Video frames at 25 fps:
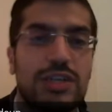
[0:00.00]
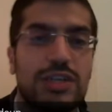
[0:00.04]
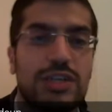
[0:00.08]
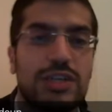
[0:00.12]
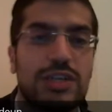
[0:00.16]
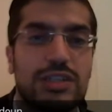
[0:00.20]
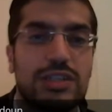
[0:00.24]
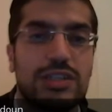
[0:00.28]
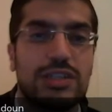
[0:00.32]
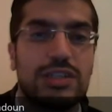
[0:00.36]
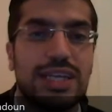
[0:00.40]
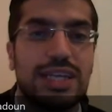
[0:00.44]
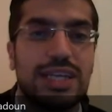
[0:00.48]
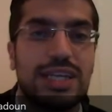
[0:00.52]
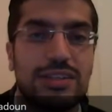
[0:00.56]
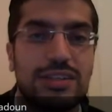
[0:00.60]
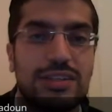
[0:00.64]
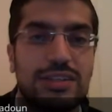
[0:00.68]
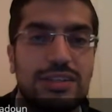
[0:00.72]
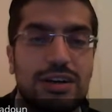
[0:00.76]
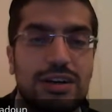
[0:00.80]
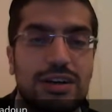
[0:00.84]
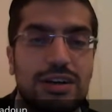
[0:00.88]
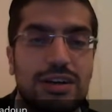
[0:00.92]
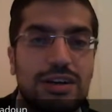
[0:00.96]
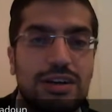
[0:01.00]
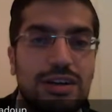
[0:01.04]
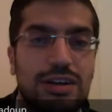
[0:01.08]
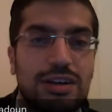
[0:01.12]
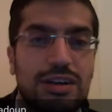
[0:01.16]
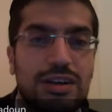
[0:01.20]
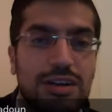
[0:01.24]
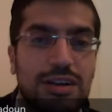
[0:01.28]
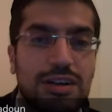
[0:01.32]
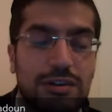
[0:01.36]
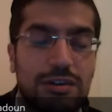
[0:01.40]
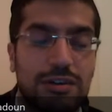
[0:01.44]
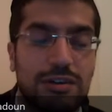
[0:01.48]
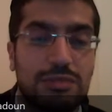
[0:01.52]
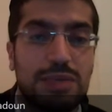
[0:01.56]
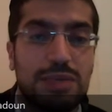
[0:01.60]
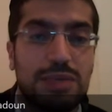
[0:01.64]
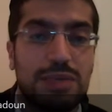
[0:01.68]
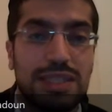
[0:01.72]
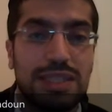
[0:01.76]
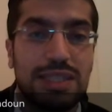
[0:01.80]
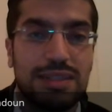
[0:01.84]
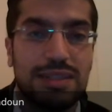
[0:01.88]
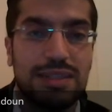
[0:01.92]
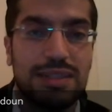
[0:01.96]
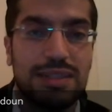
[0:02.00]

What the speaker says: there was a miracle of changing the nature